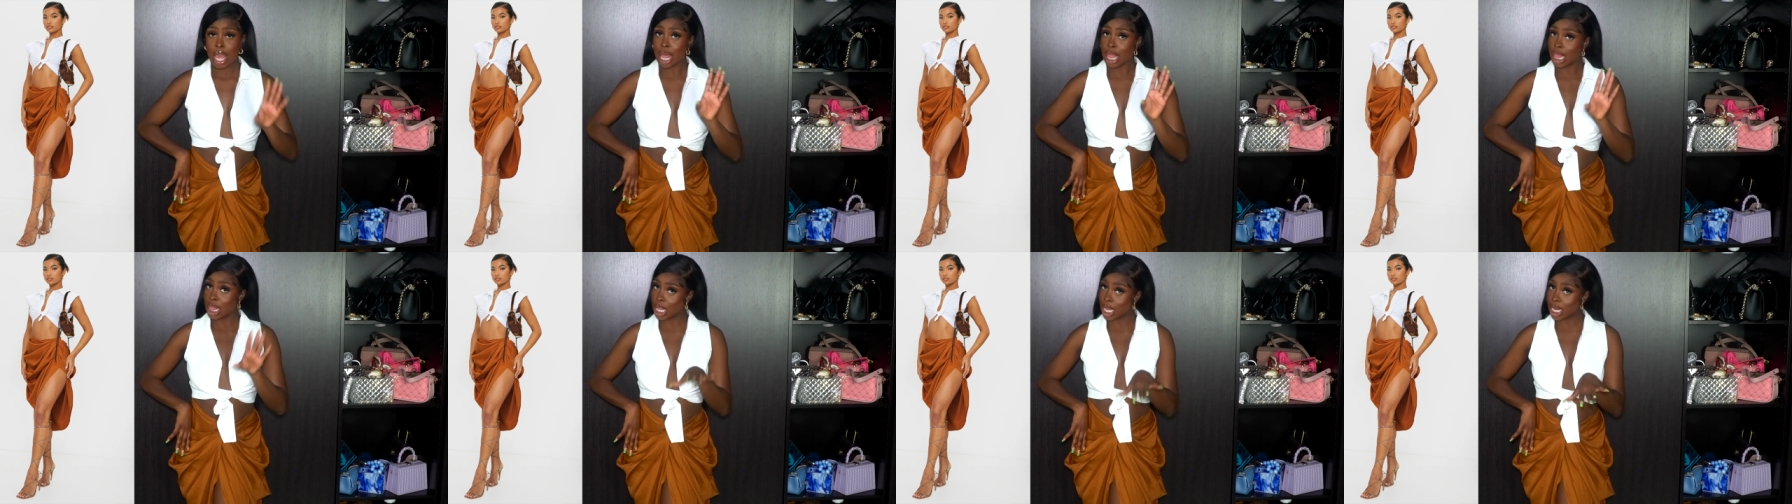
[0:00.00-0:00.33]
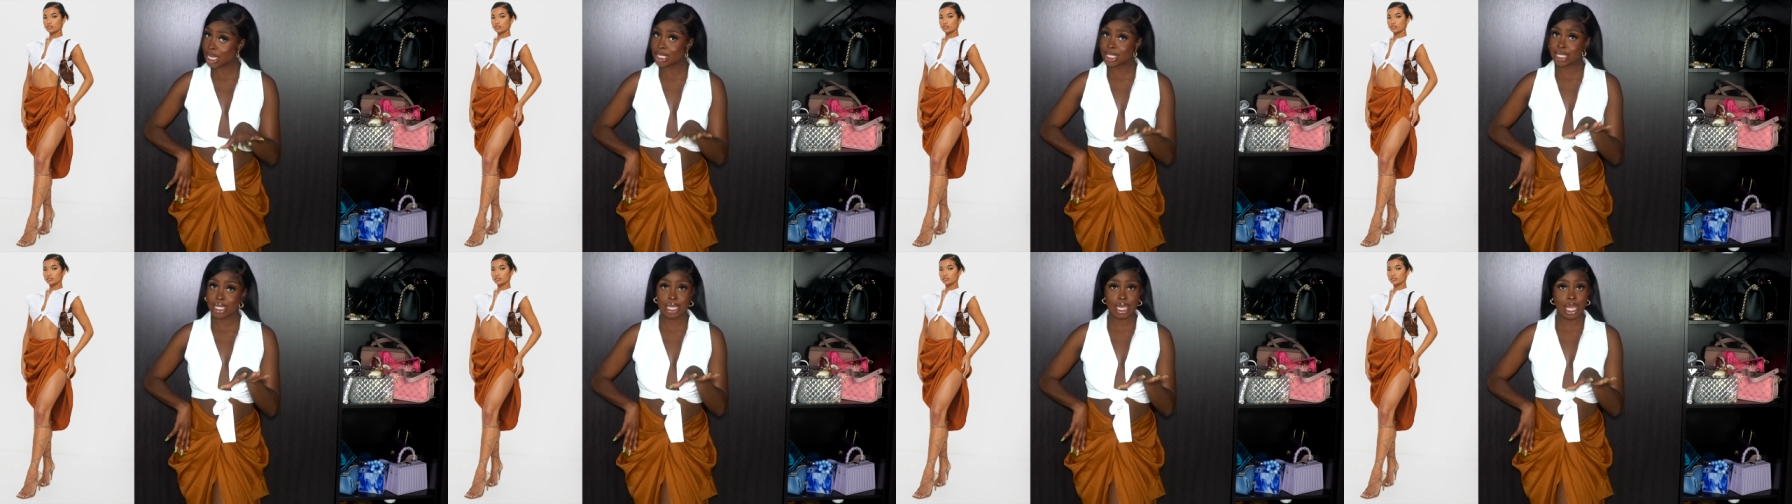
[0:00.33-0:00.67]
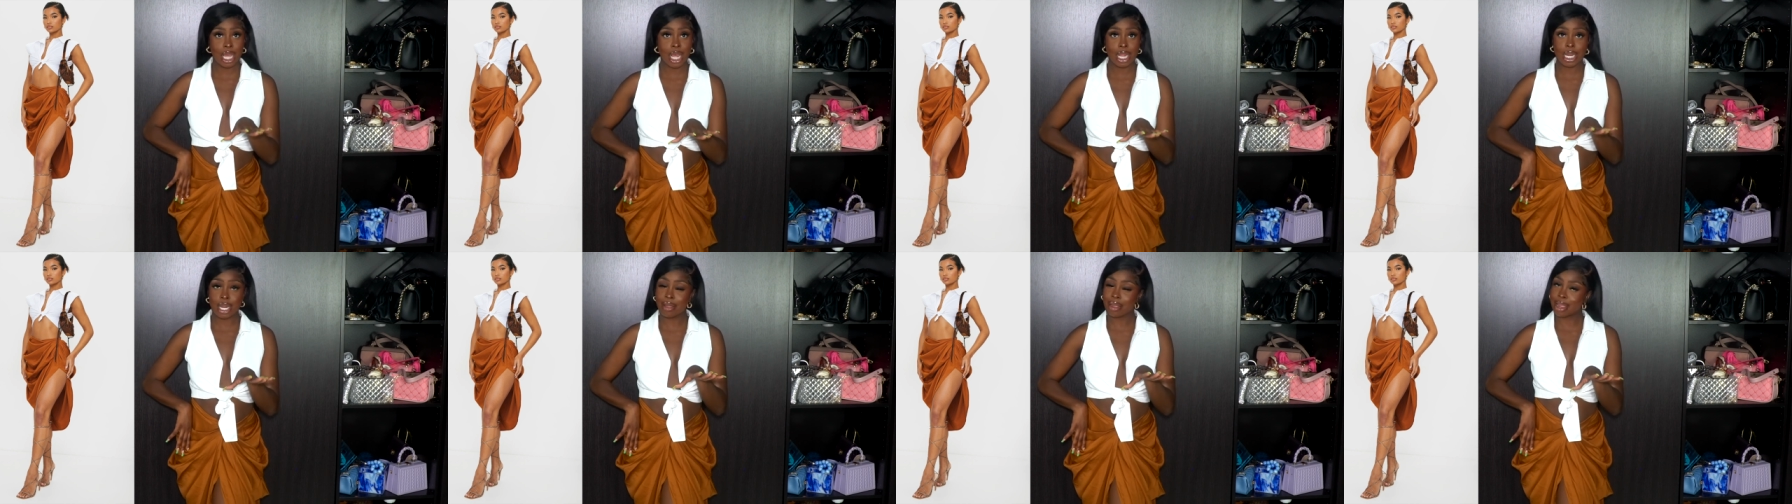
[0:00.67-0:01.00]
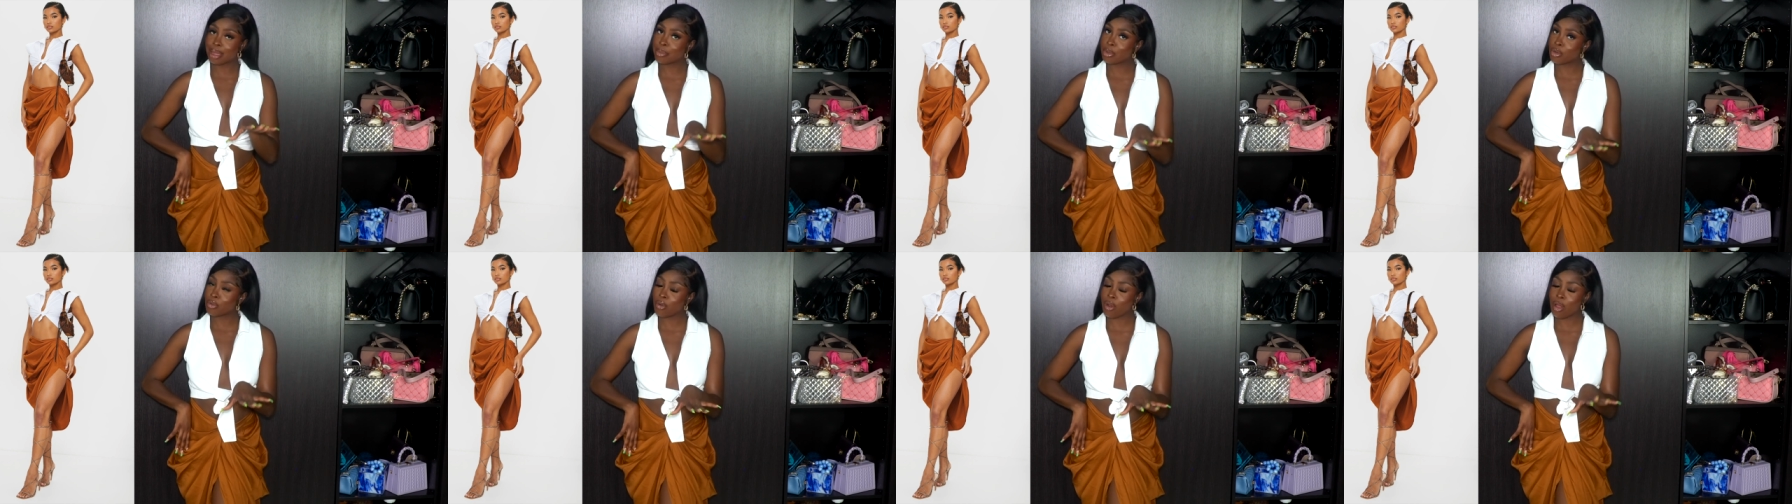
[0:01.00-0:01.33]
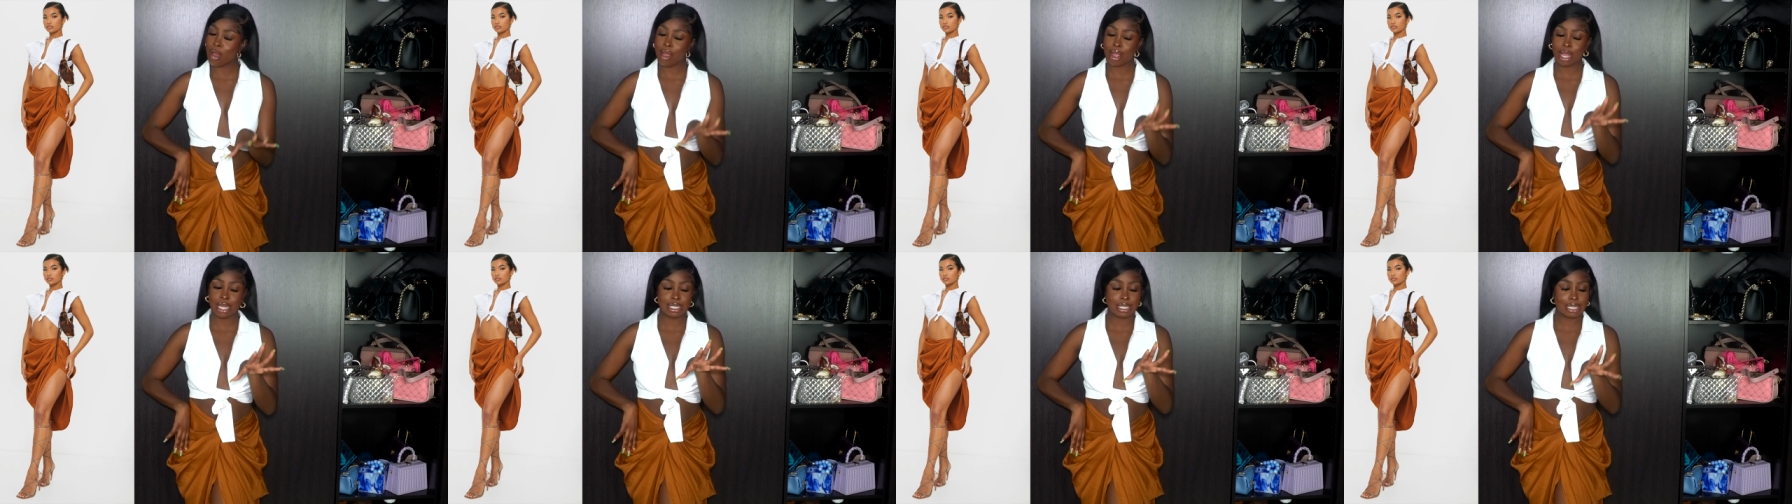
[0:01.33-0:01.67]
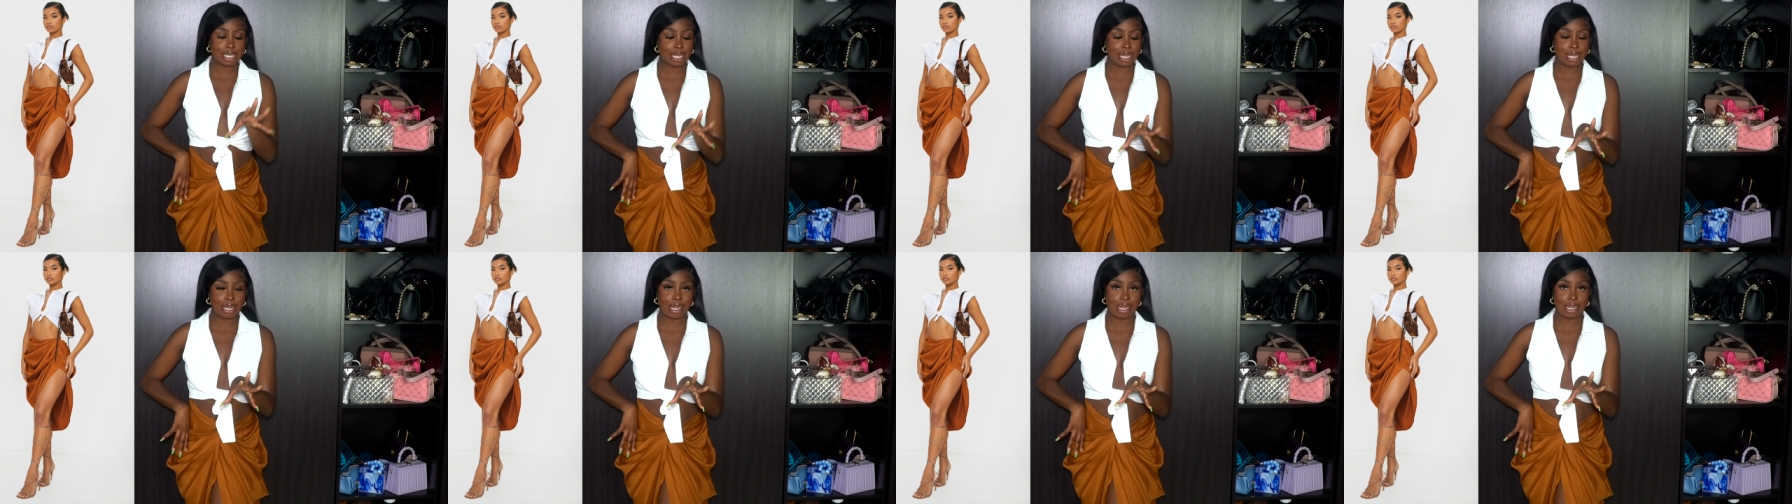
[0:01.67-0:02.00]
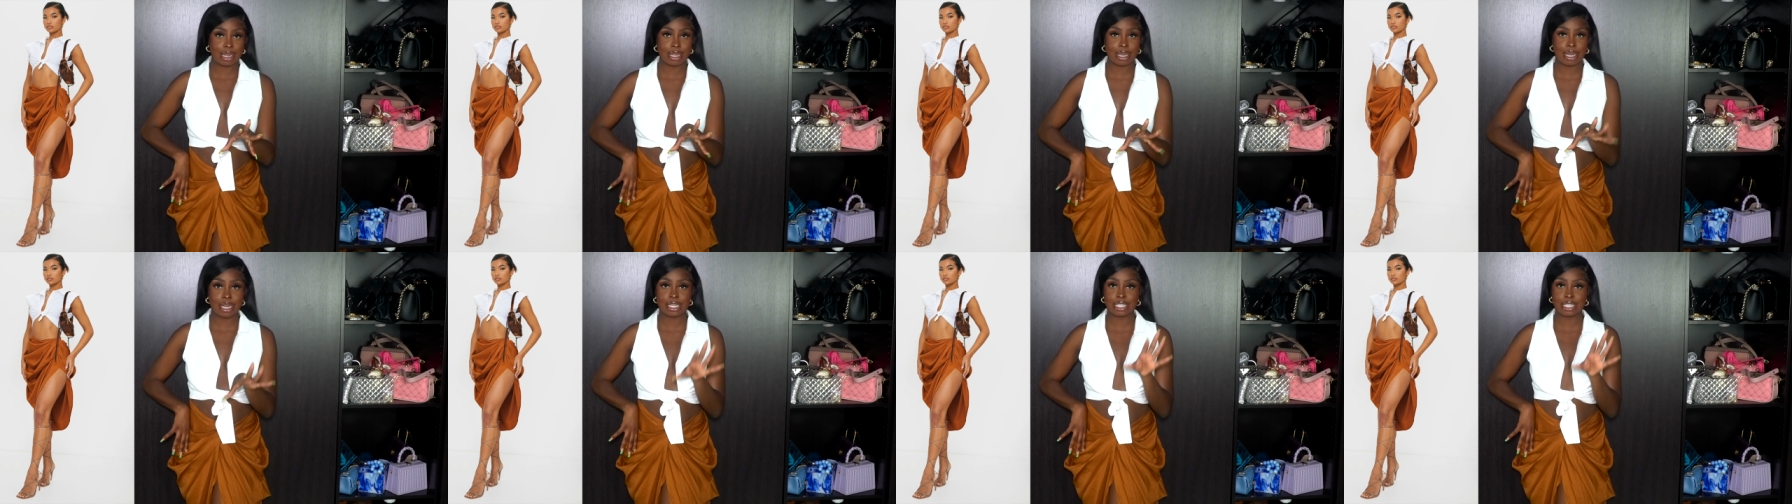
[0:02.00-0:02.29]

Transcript: It looks good. Don't get me wrong; it's the color.